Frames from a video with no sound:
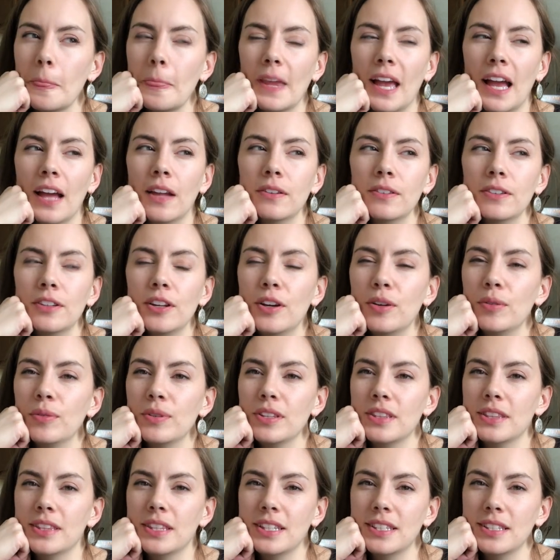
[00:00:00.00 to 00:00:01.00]
I don't know,
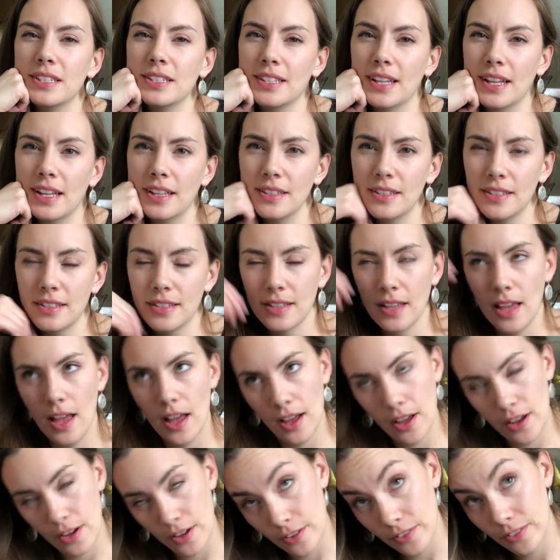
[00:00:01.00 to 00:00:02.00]
with the sense
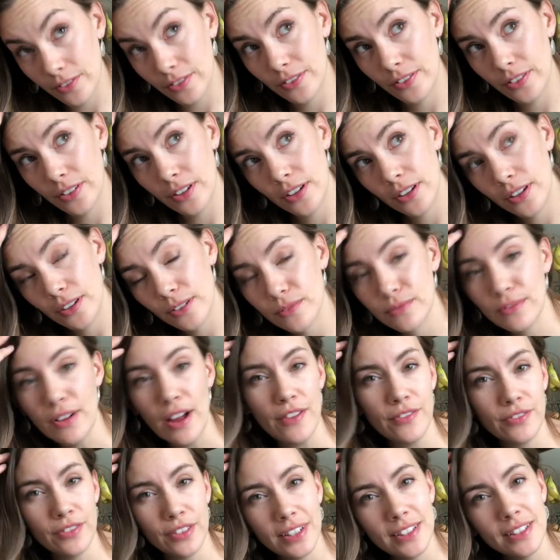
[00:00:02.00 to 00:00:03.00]
of
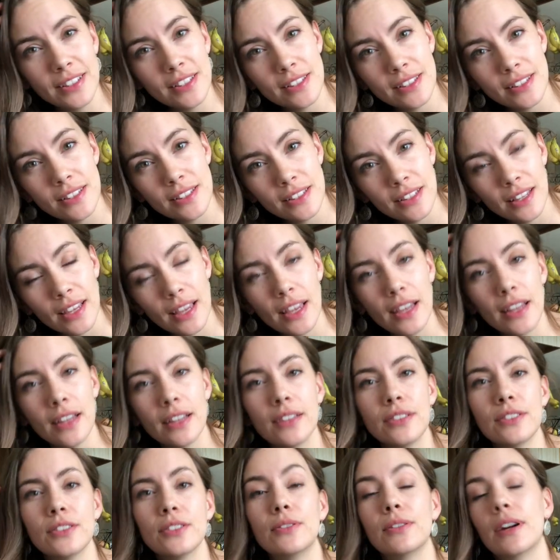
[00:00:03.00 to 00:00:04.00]
reverence
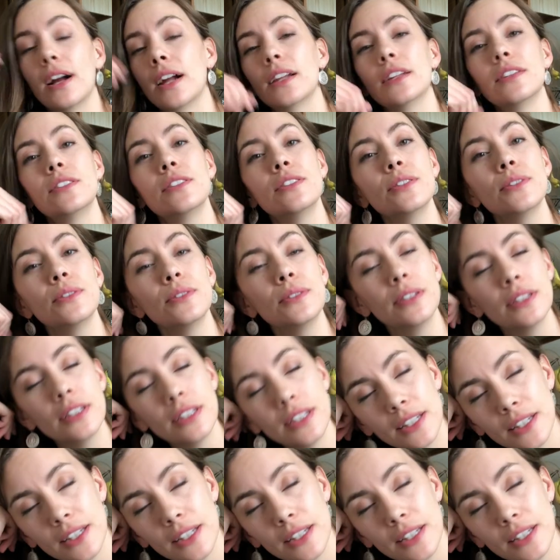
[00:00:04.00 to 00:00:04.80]
and gratitude.